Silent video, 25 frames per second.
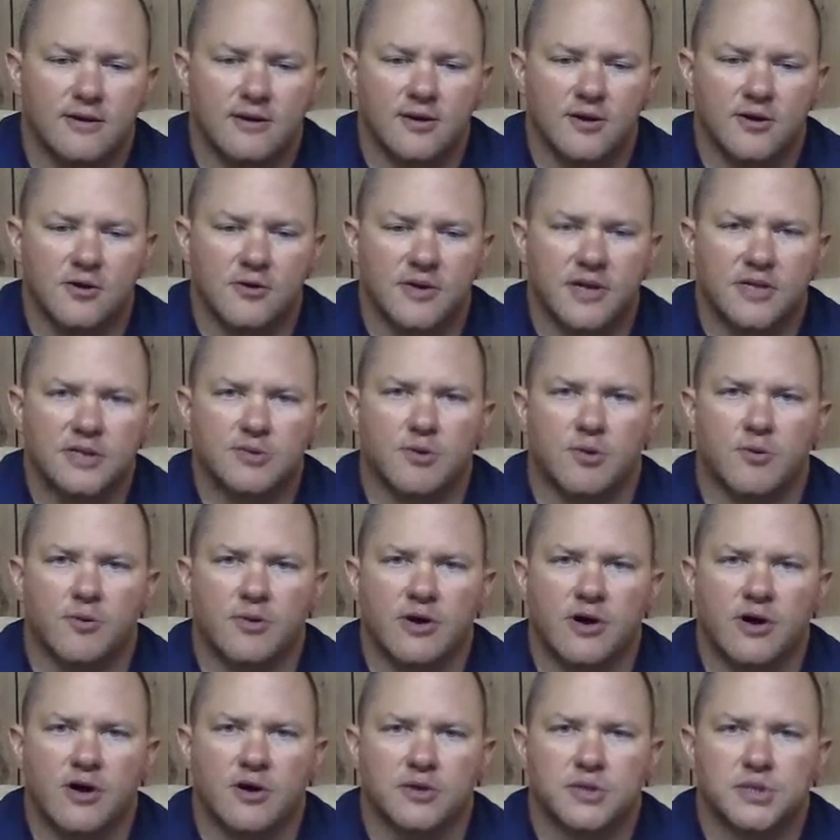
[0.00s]
You know, that's what
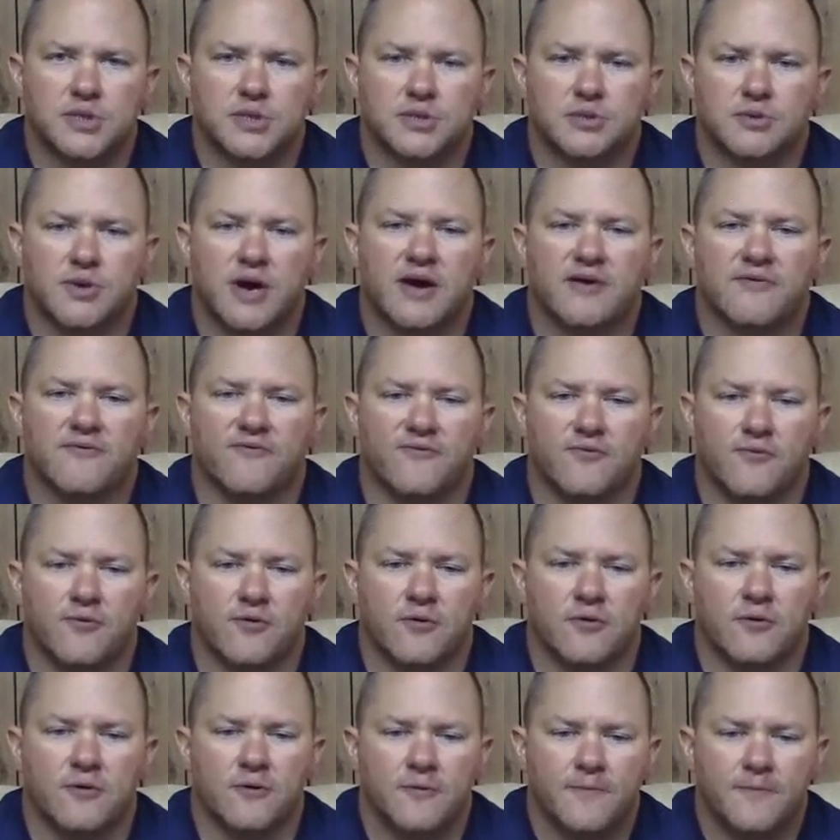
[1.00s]
we all strive
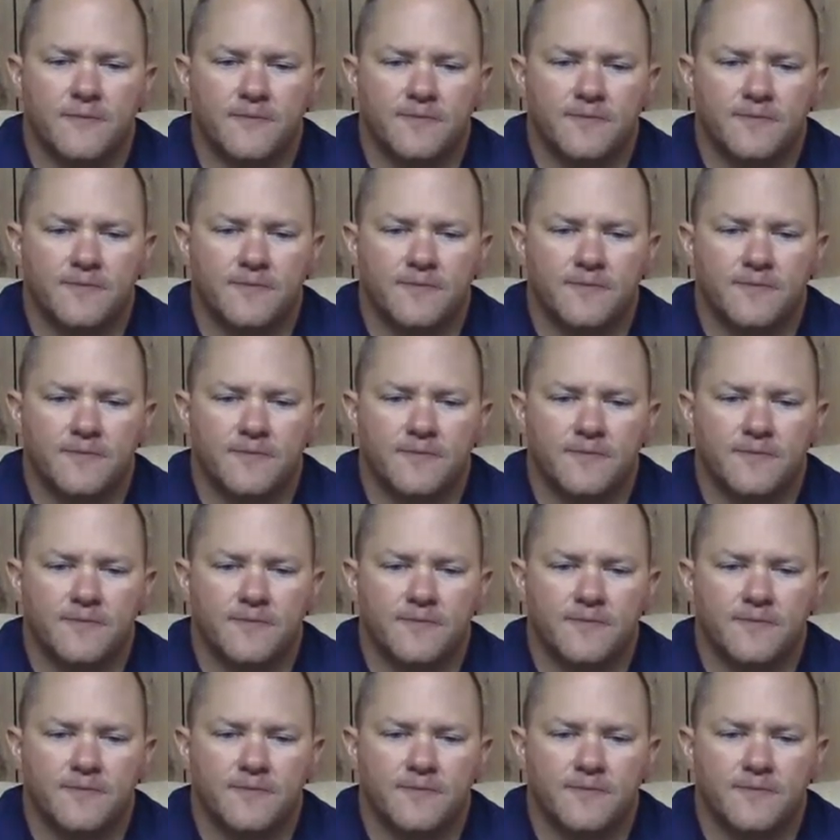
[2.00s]
for.